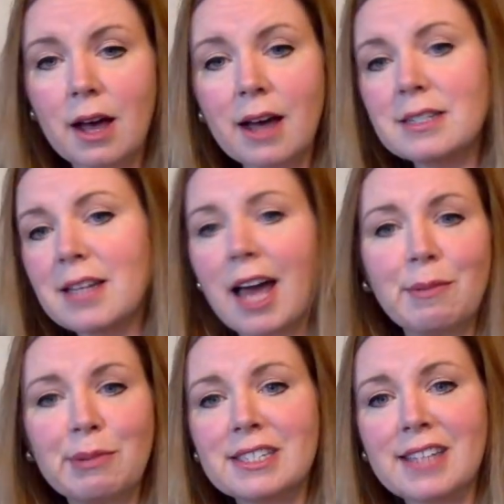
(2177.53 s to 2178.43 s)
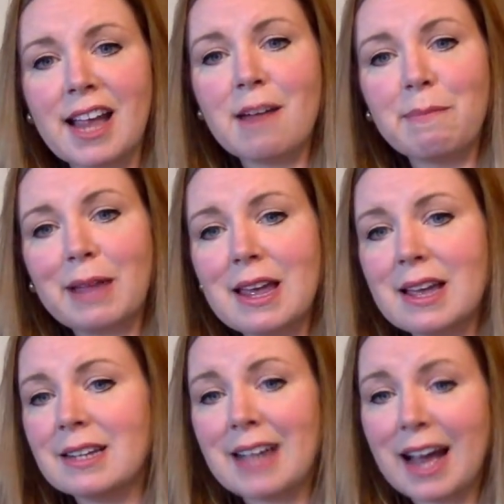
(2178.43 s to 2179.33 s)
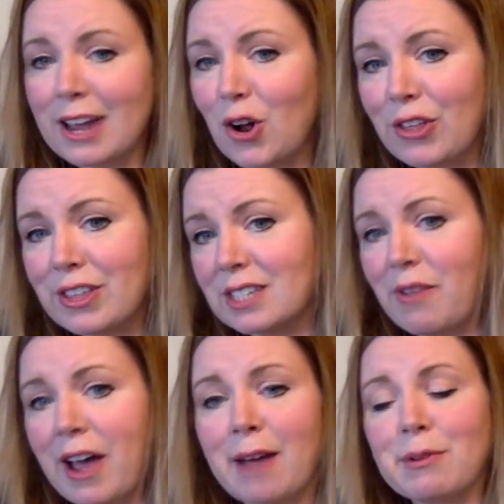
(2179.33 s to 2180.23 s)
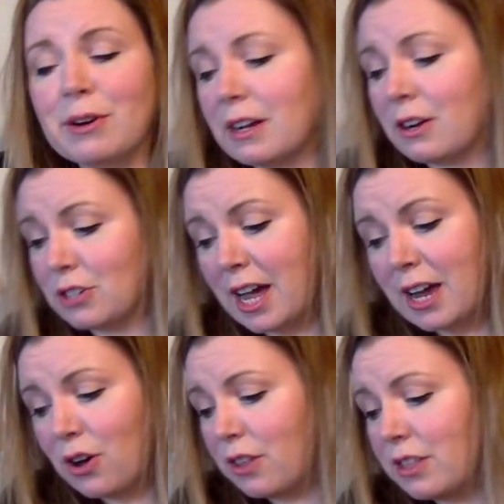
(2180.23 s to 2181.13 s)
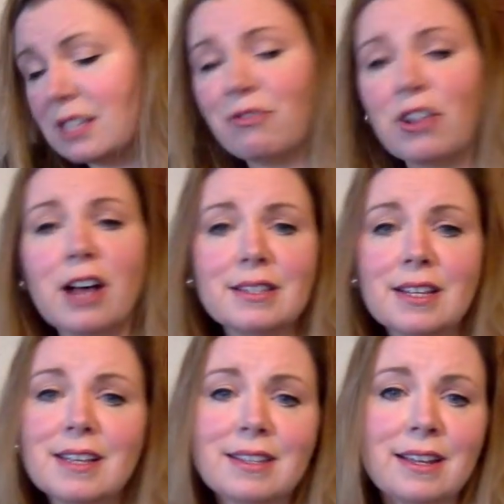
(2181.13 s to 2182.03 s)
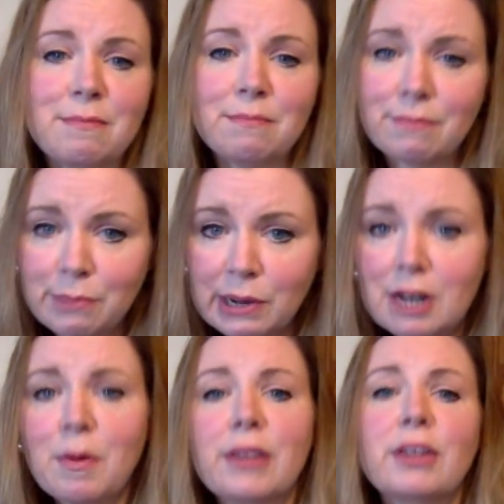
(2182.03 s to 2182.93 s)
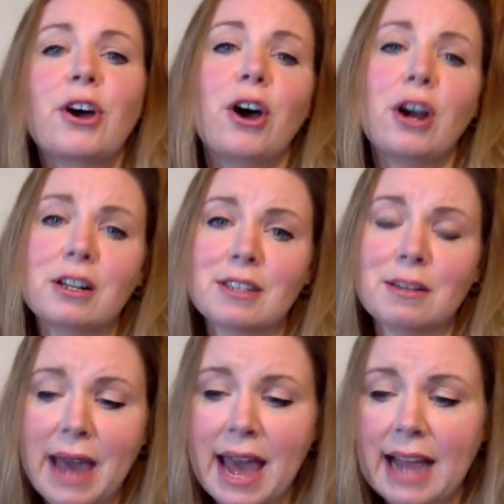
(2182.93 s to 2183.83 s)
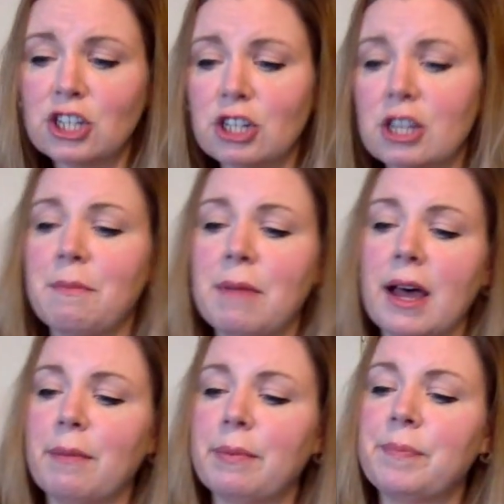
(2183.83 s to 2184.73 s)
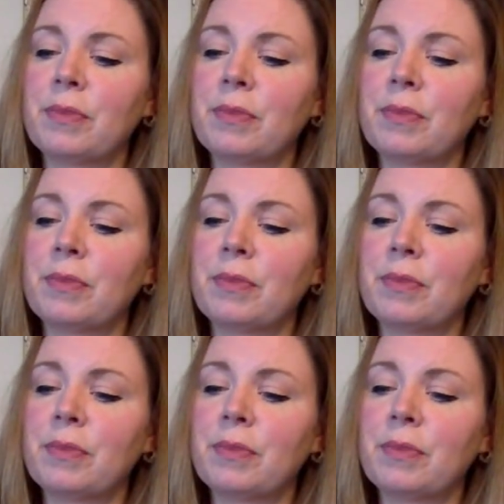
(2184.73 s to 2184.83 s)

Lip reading: undoubtedly staying up late and dyeing all these dyeing all these flosses and putting them on the cards and packaging them up.